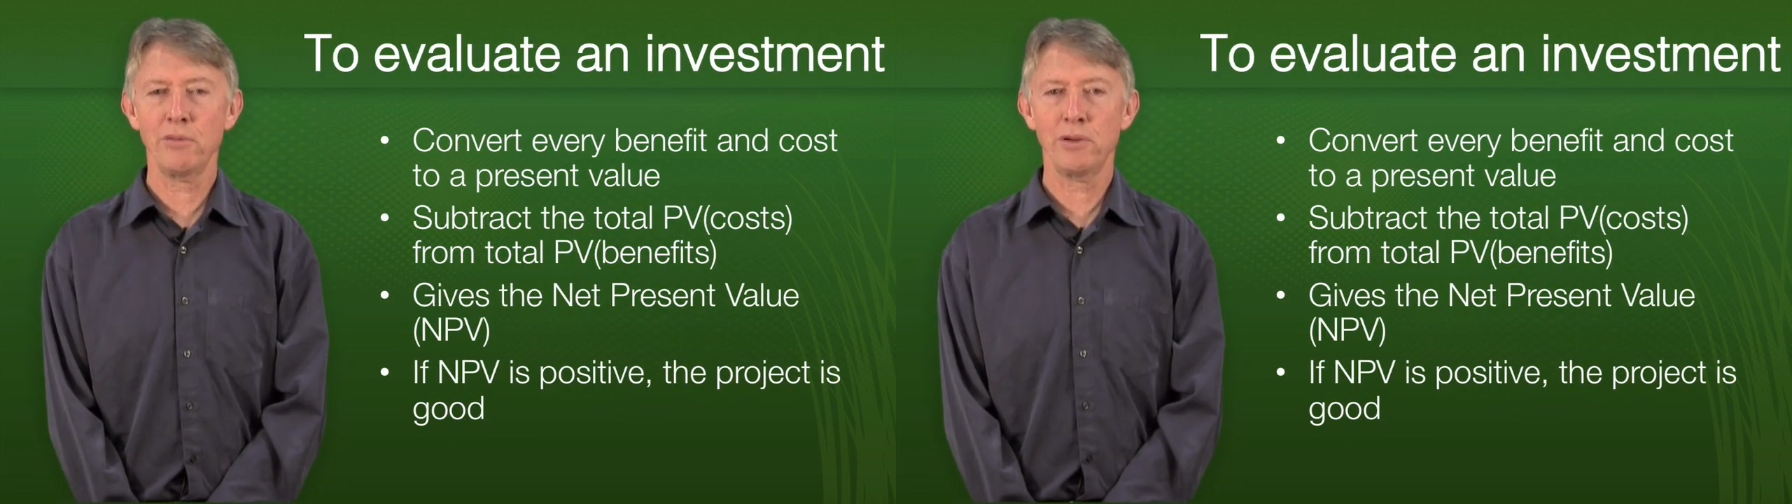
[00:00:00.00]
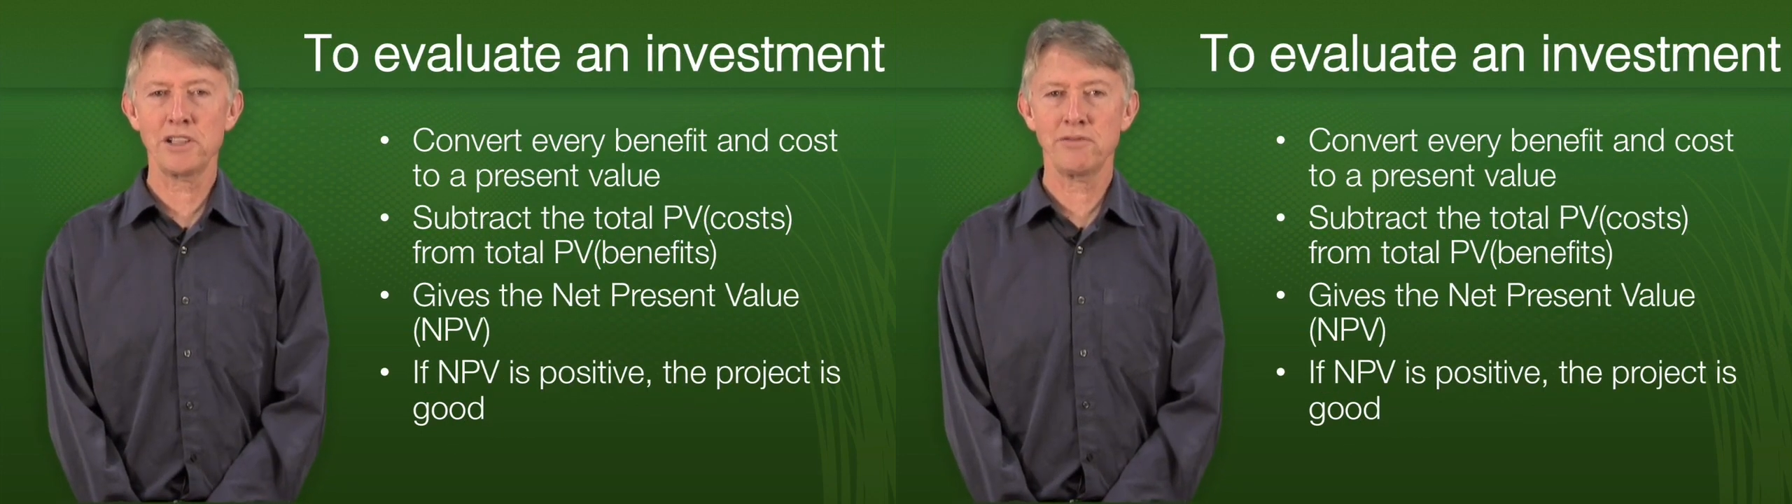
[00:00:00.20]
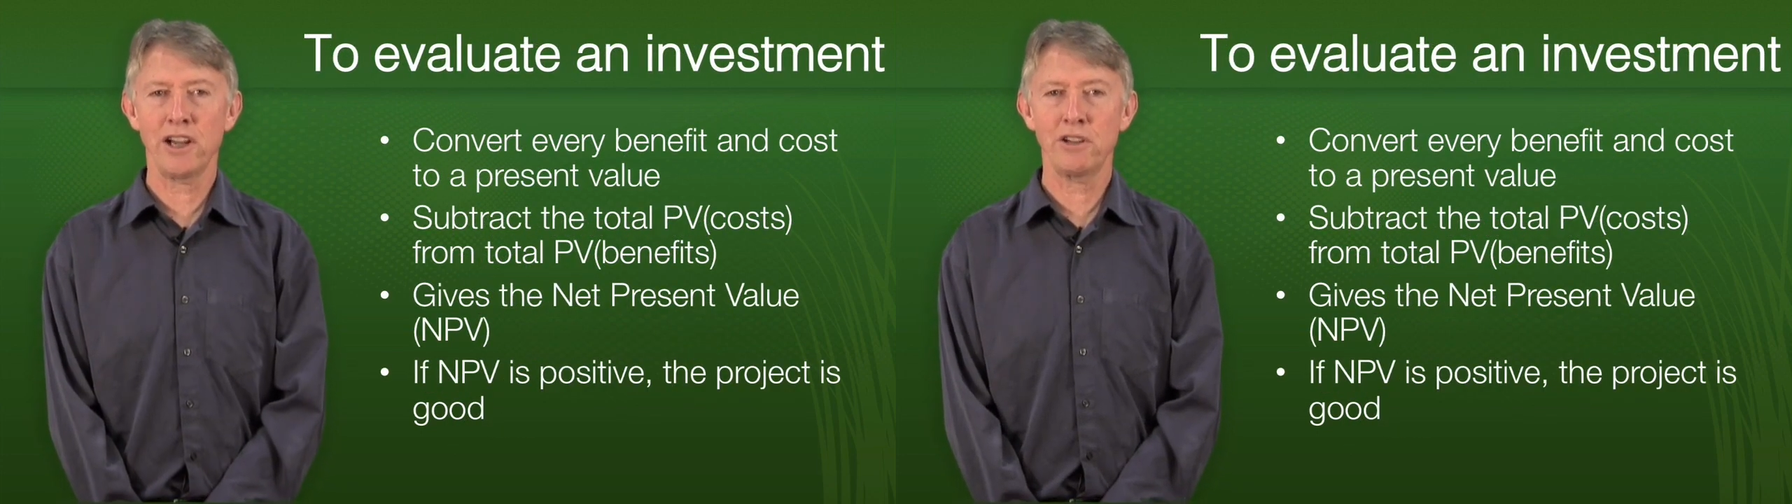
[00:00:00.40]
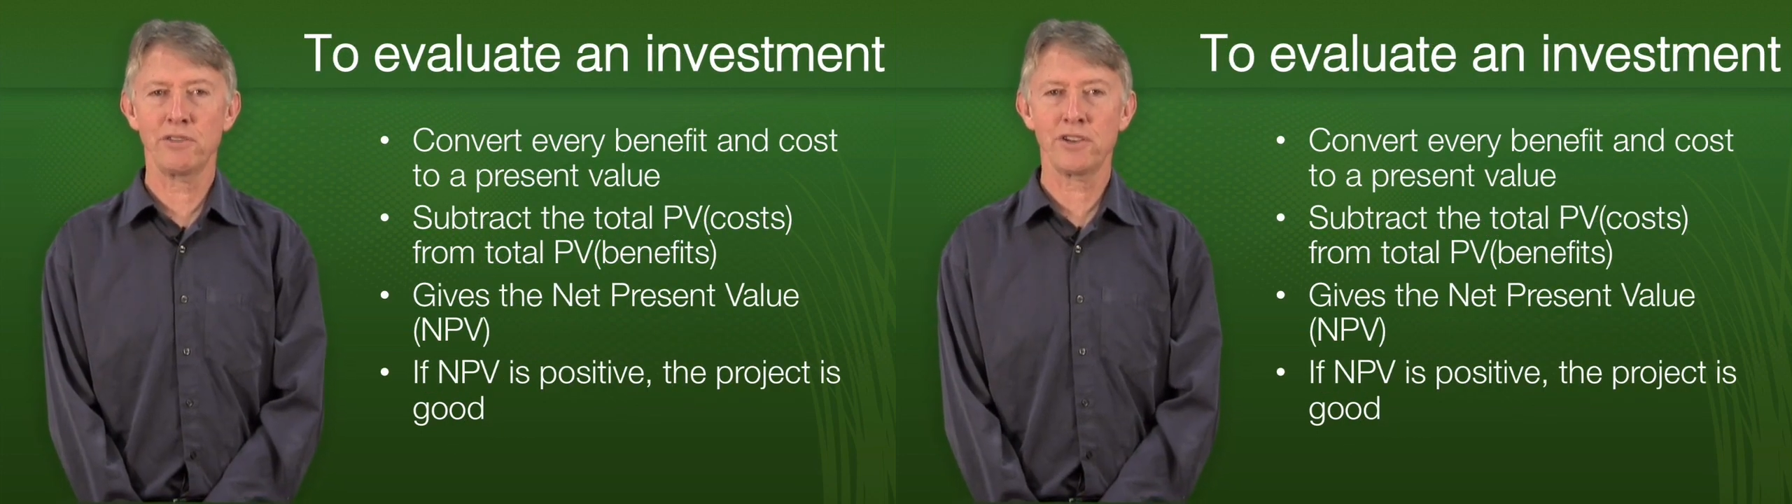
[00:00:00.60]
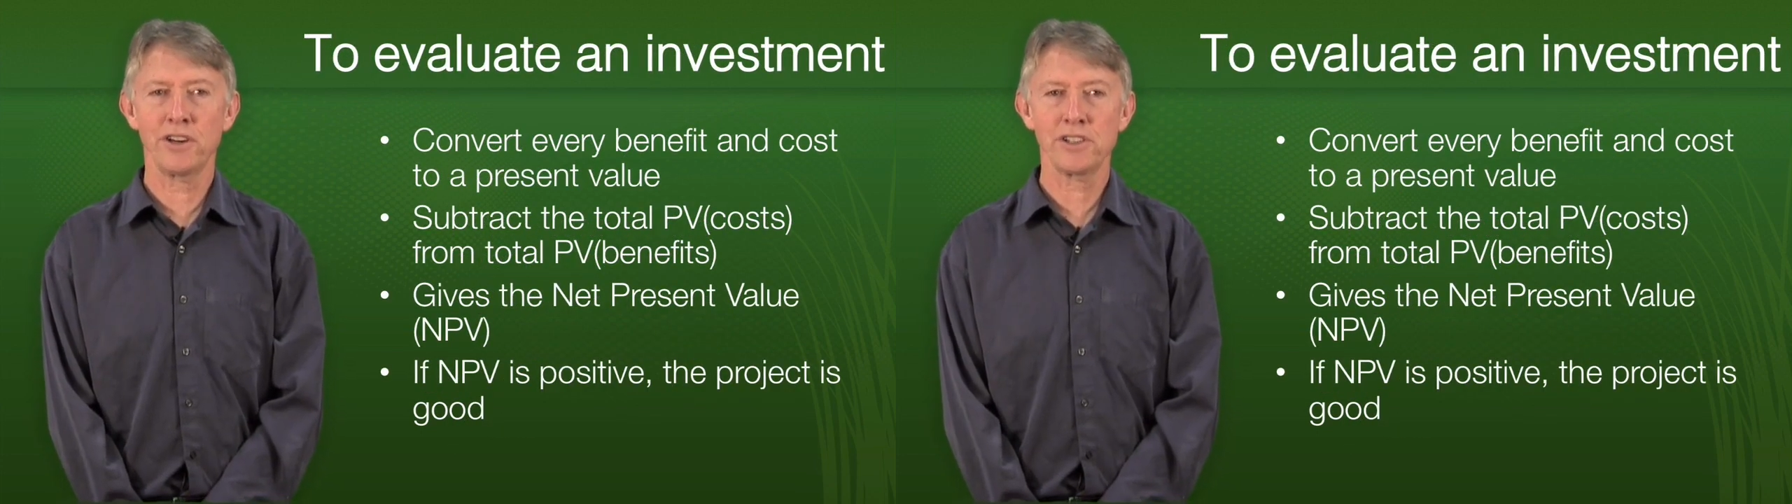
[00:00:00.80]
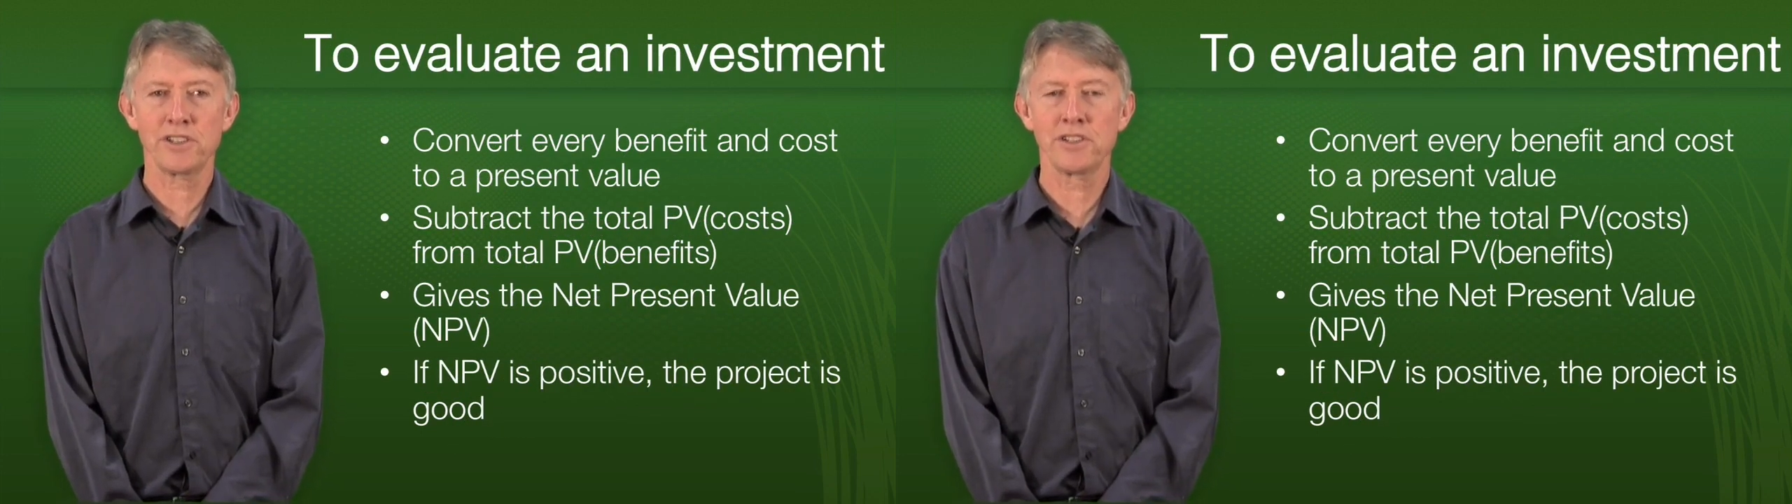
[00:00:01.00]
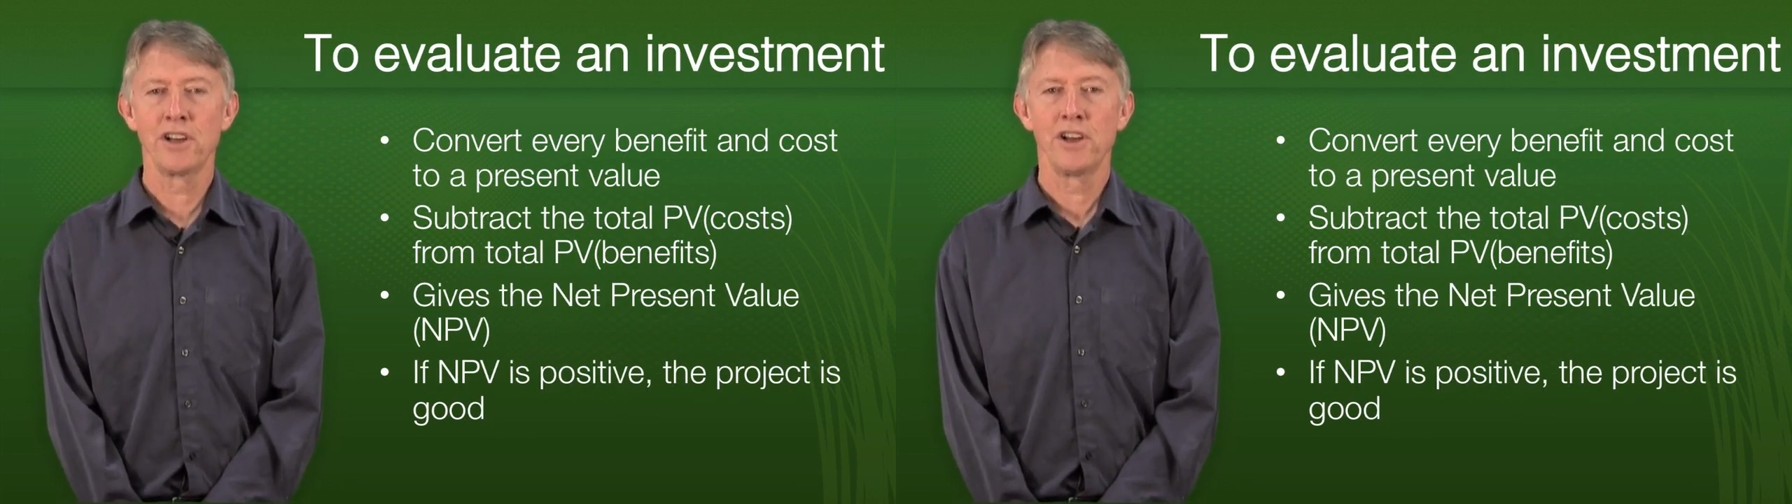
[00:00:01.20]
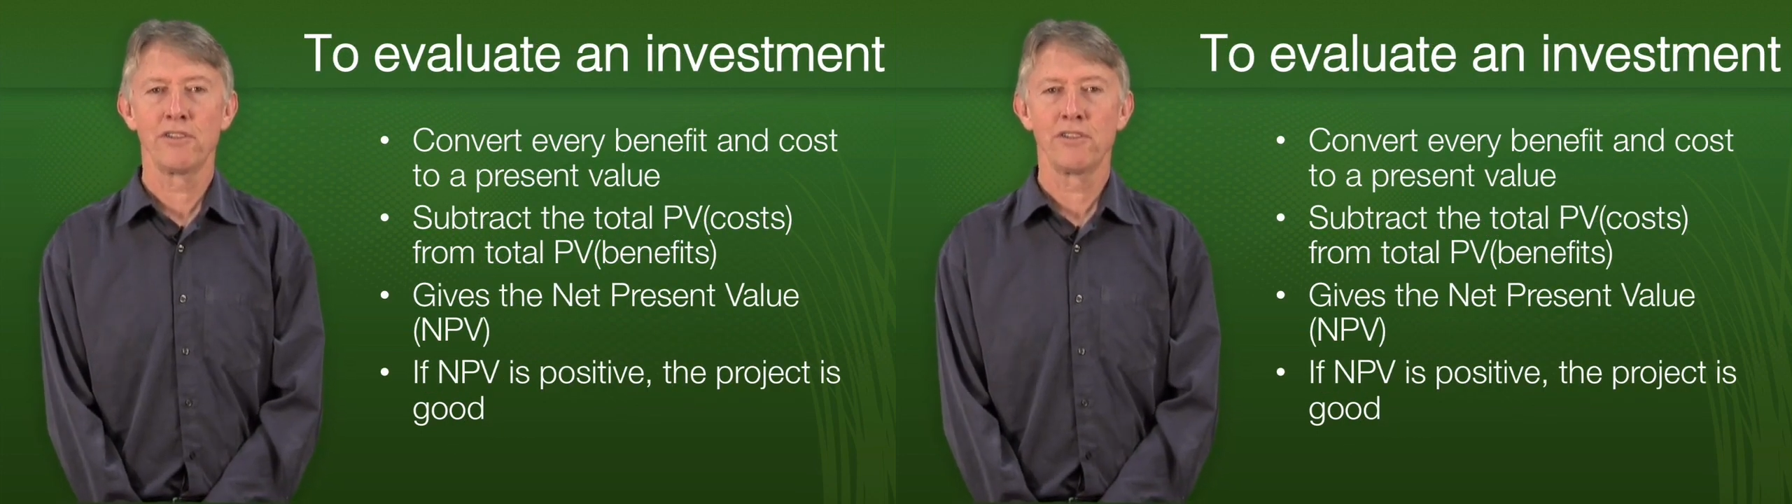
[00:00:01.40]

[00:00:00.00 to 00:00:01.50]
present value of costs